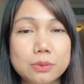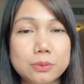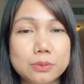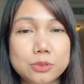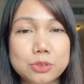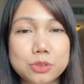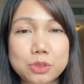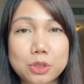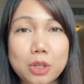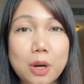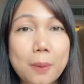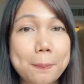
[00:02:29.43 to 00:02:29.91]

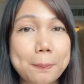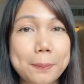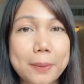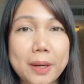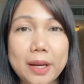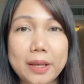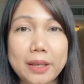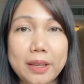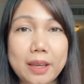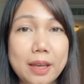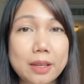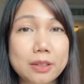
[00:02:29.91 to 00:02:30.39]
drop
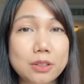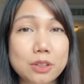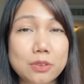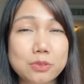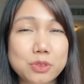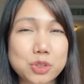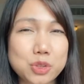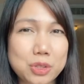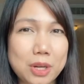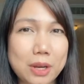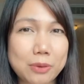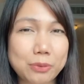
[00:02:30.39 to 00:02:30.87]
by any of
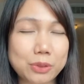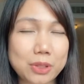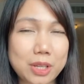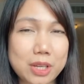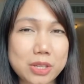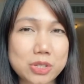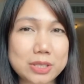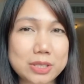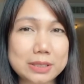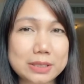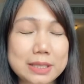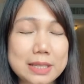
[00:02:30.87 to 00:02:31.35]
the travel
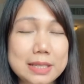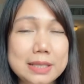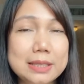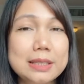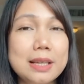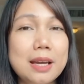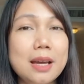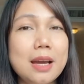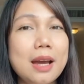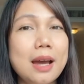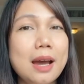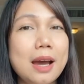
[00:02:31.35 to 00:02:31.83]

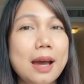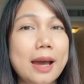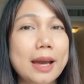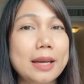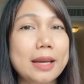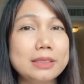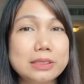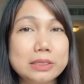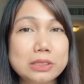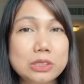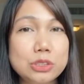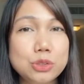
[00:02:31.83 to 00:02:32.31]
agencies.
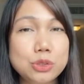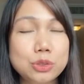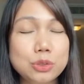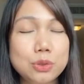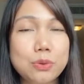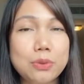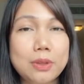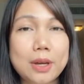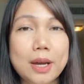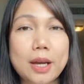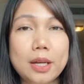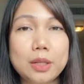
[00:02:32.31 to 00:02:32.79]
I didn't
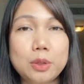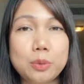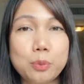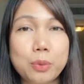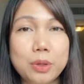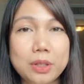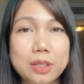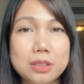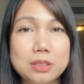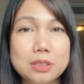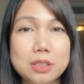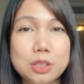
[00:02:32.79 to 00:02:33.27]
do that.
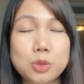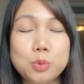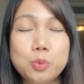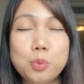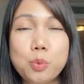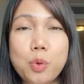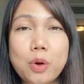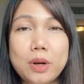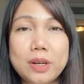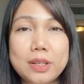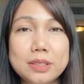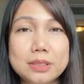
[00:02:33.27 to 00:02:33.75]
What I
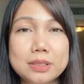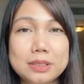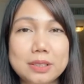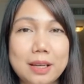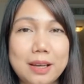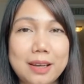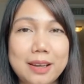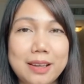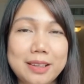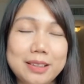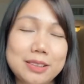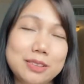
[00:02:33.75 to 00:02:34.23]
did was
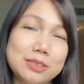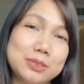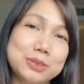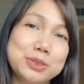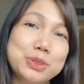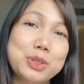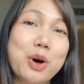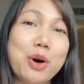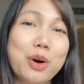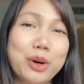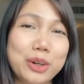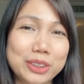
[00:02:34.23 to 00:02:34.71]
I
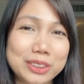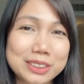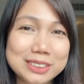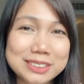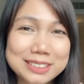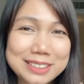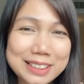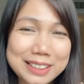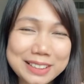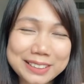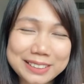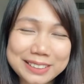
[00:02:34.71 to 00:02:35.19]

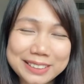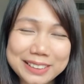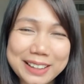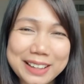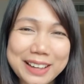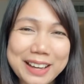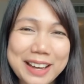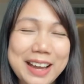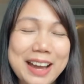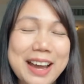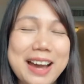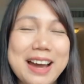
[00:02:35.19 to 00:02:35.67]
called
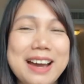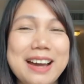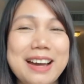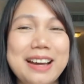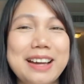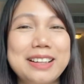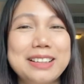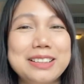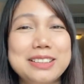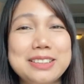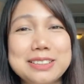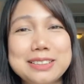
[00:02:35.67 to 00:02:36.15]

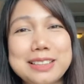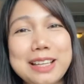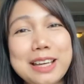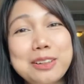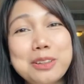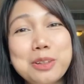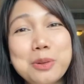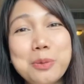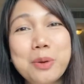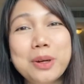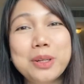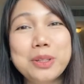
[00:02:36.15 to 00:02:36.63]
because I
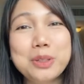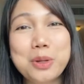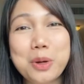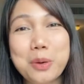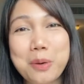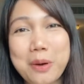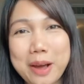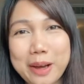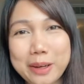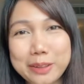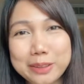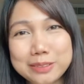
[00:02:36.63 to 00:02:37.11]
didn't want to
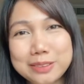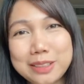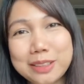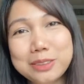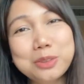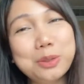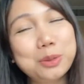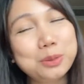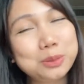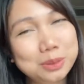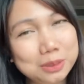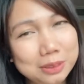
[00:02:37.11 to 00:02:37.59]
go out
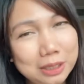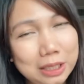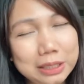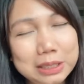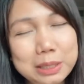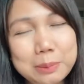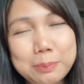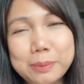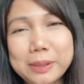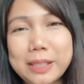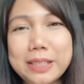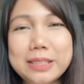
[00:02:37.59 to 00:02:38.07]
and go to
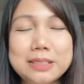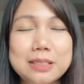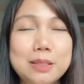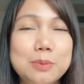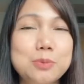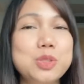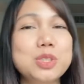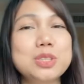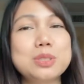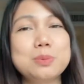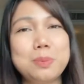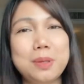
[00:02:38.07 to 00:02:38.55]
Lucky Plaza.
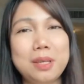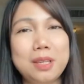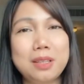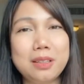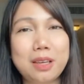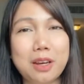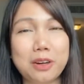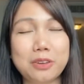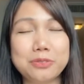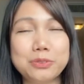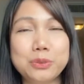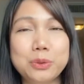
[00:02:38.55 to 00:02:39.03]
I'm just being
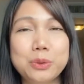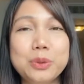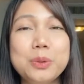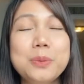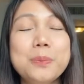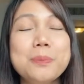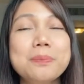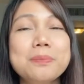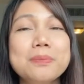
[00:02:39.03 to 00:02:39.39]
careful